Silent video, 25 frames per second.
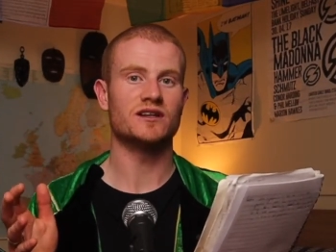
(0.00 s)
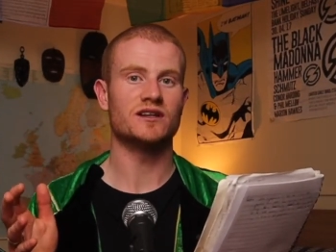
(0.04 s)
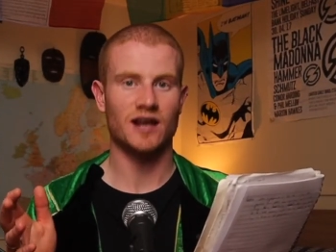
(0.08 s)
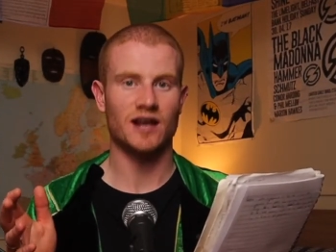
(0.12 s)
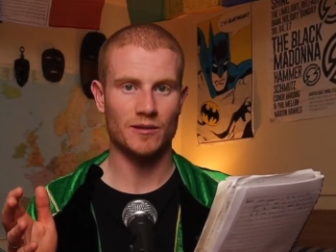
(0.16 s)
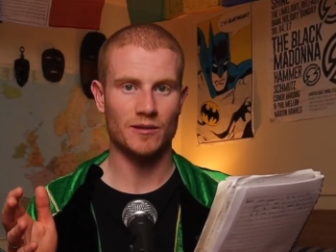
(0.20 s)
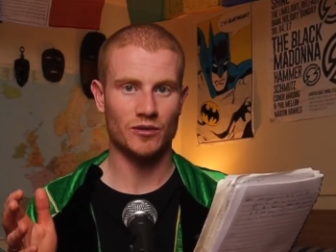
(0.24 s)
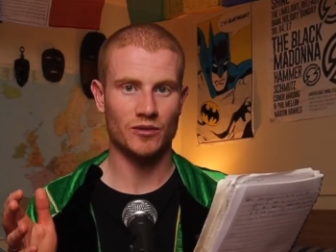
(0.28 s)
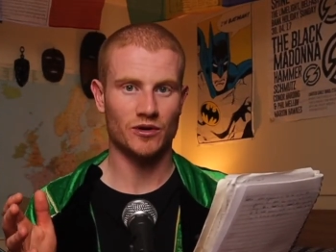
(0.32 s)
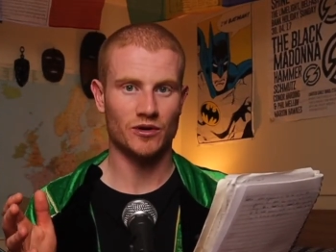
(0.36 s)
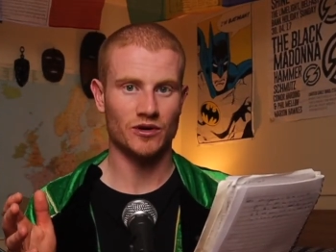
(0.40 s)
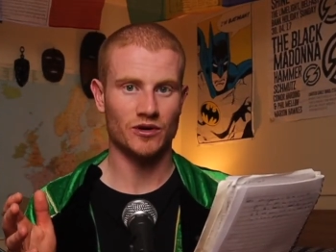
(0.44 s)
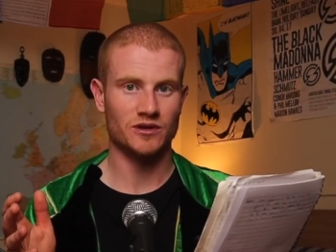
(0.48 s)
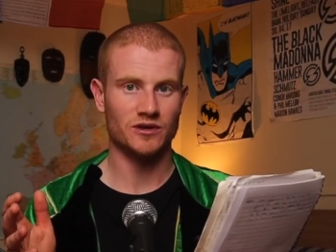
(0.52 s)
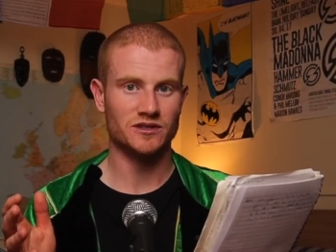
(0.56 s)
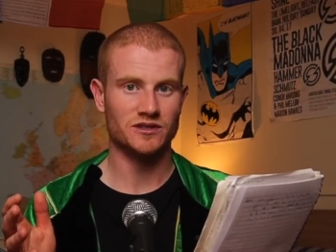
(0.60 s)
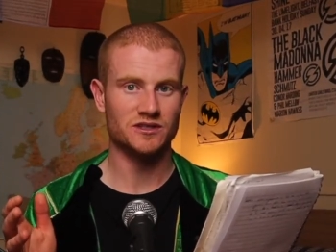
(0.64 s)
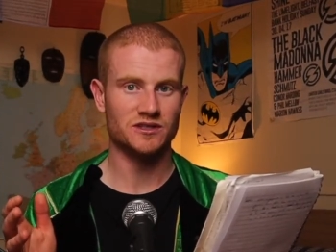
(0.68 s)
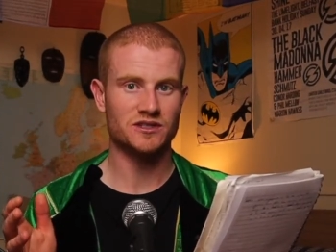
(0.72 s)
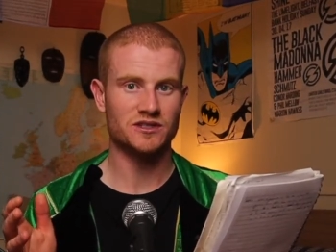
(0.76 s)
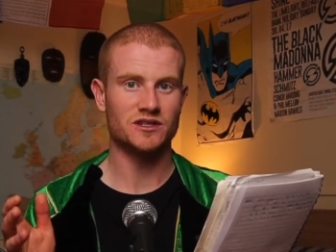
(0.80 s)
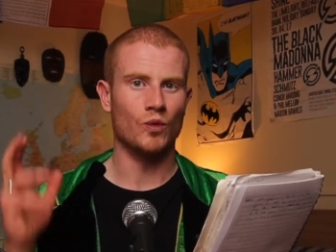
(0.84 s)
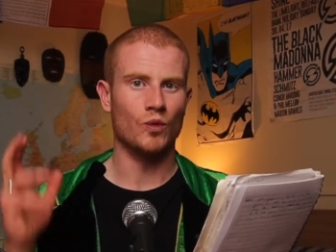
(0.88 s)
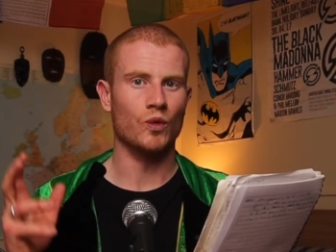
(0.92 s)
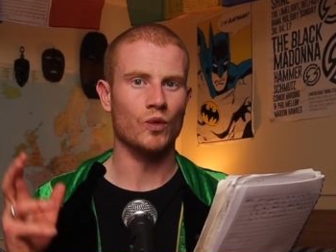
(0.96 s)

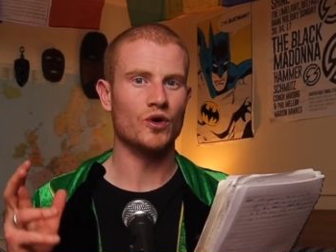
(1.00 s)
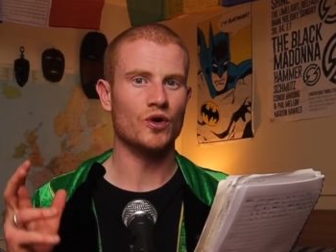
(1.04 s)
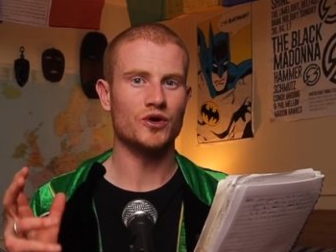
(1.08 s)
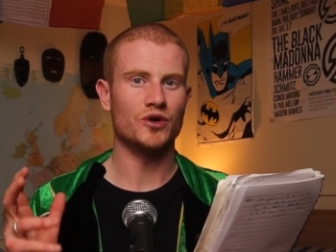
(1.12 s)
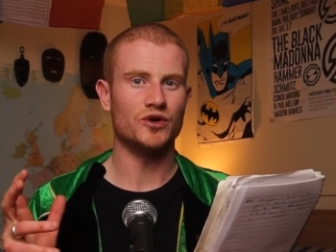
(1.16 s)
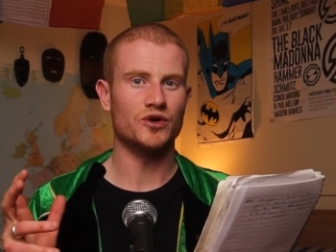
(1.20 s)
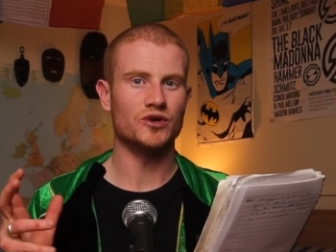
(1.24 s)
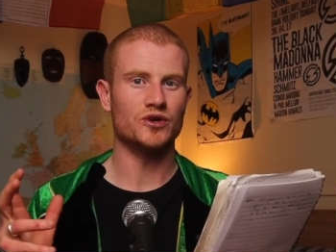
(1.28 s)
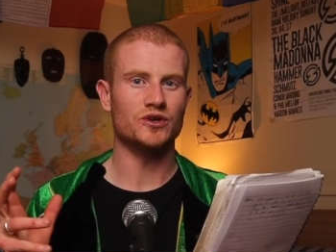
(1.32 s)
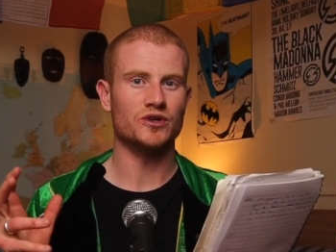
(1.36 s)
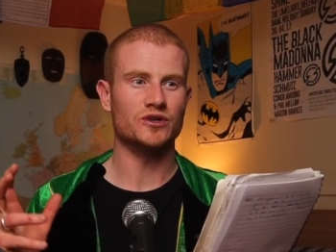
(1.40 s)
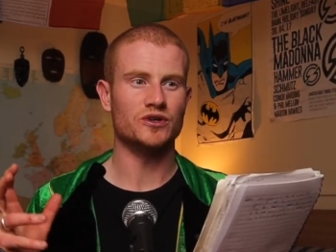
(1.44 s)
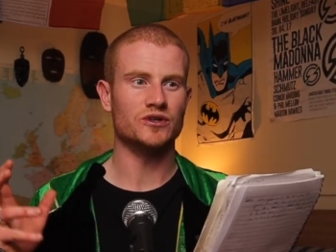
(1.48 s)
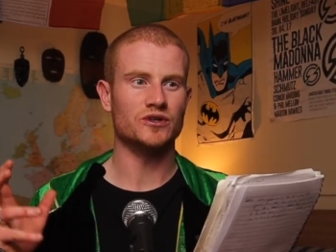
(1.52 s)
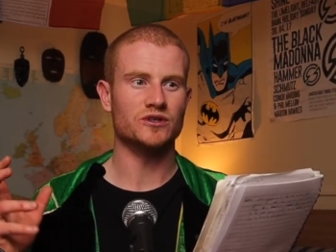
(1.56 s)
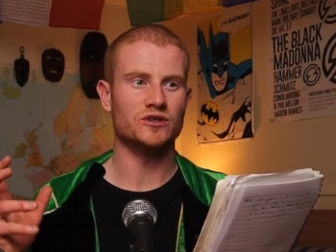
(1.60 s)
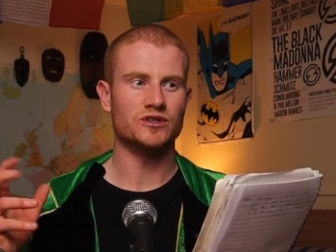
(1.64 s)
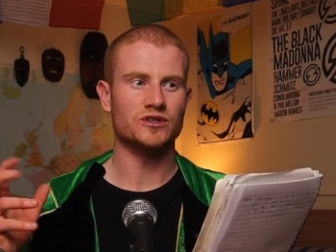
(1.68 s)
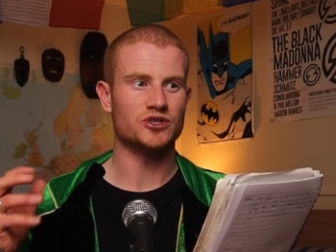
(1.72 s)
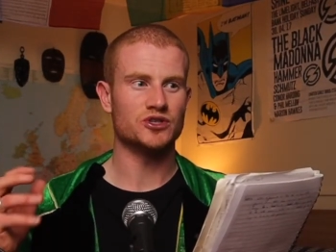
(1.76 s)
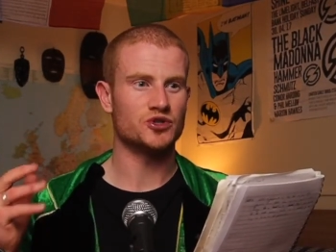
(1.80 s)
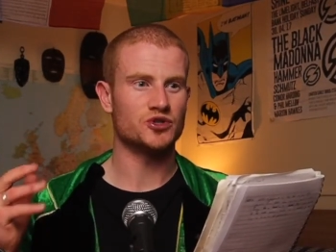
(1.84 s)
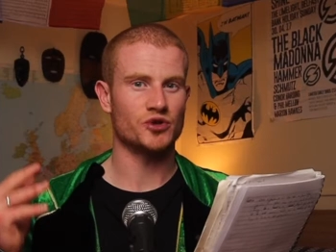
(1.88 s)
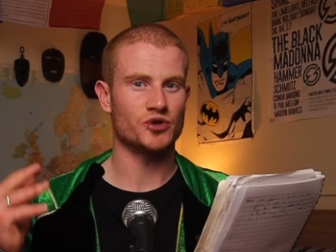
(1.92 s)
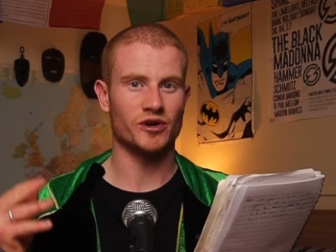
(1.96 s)
leprechauns, were you
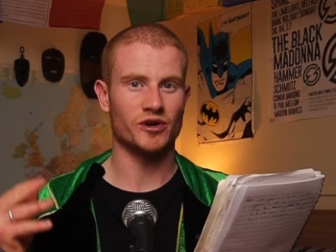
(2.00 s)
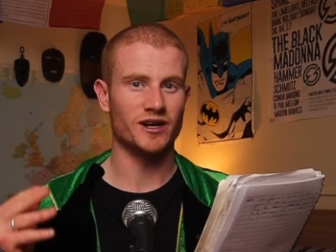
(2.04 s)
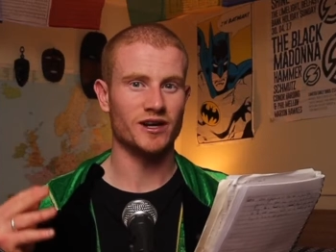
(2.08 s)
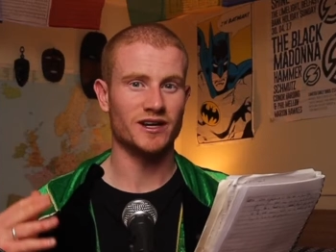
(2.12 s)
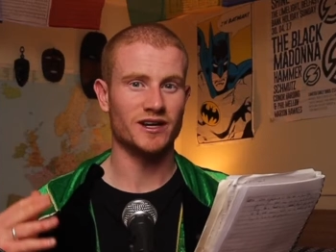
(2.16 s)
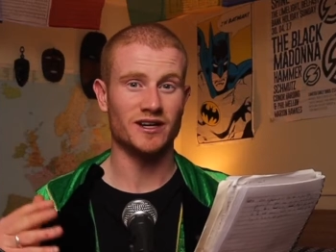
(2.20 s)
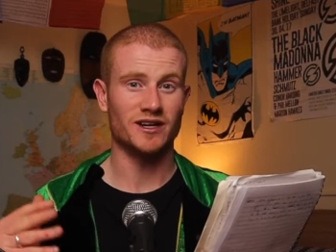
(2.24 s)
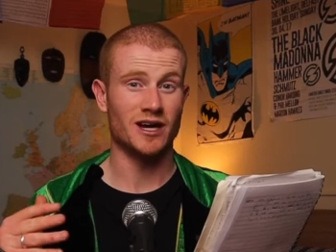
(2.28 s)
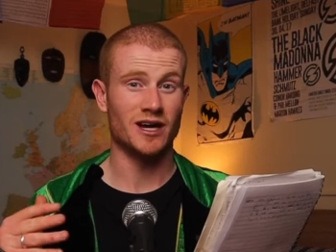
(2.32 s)
struggling